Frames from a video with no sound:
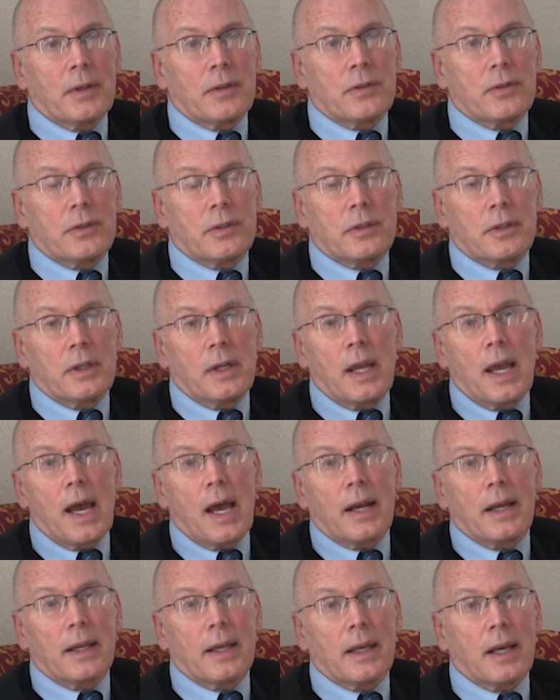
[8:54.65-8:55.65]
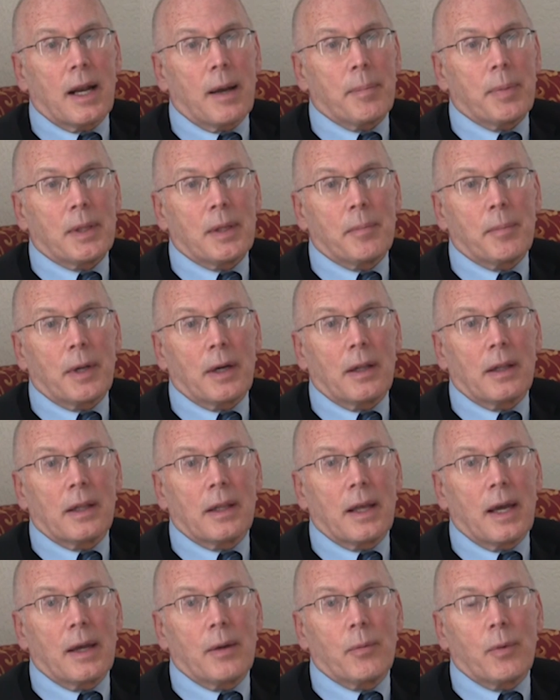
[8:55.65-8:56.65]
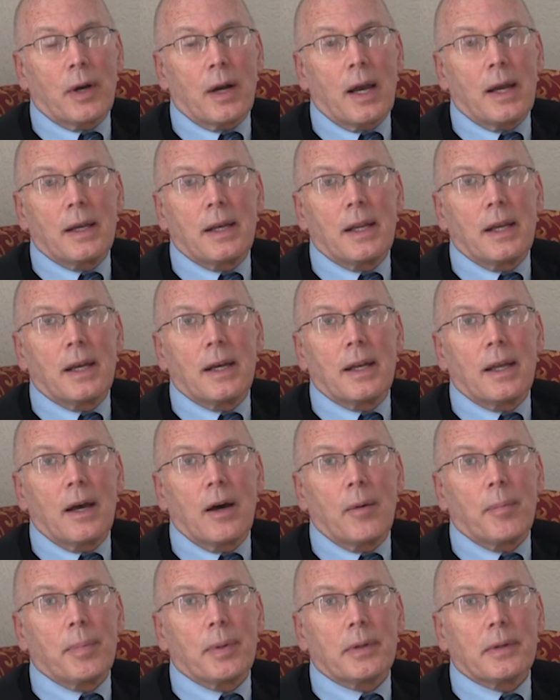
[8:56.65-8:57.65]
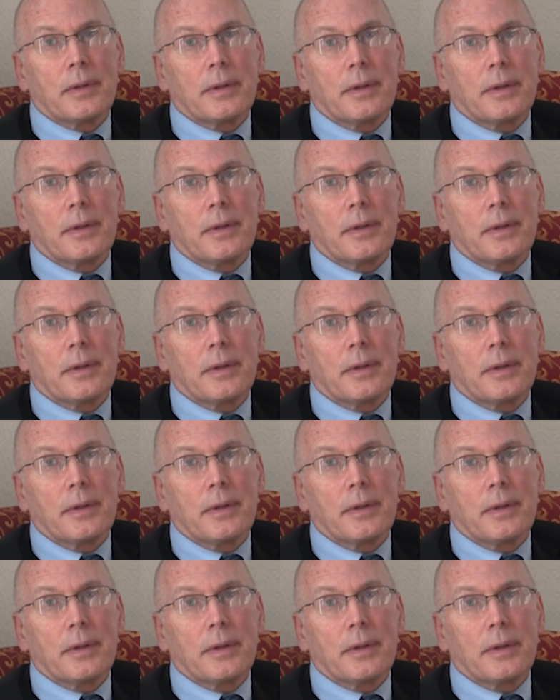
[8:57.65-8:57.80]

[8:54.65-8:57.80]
She had to get up in the middle of the night when I needed help.